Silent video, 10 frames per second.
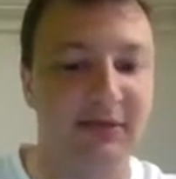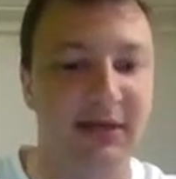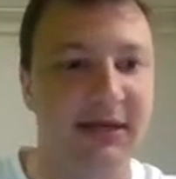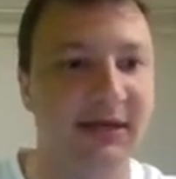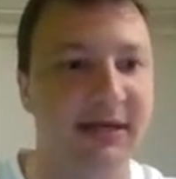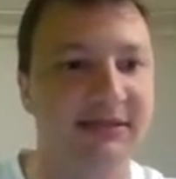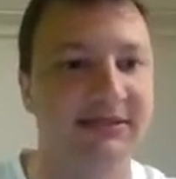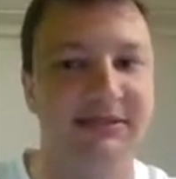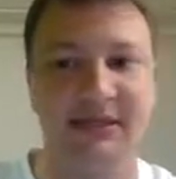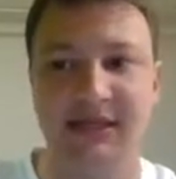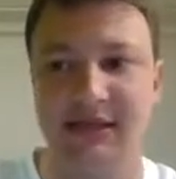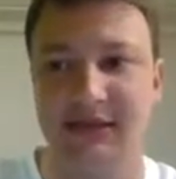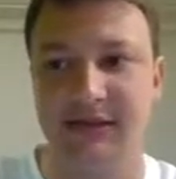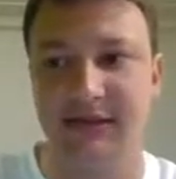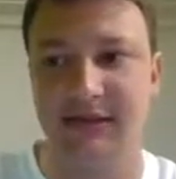run it and see
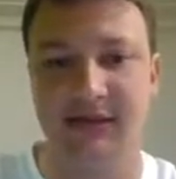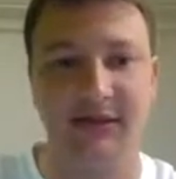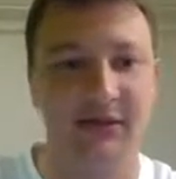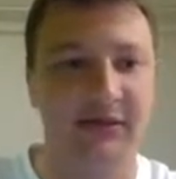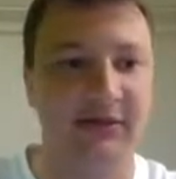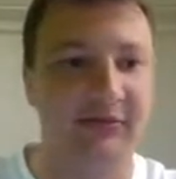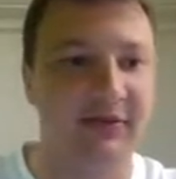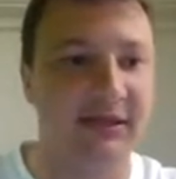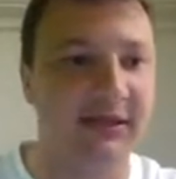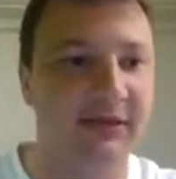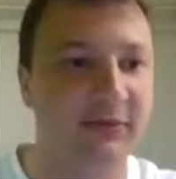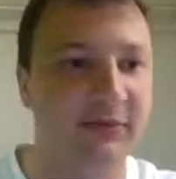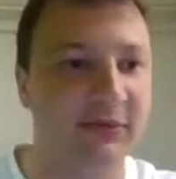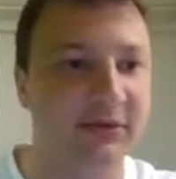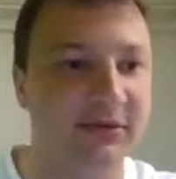if we get what
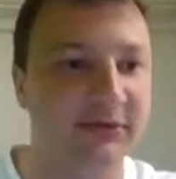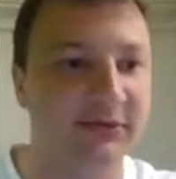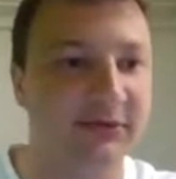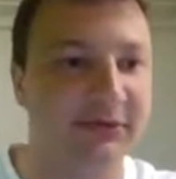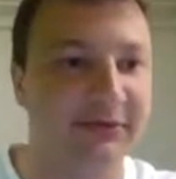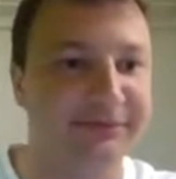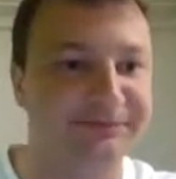we're looking for.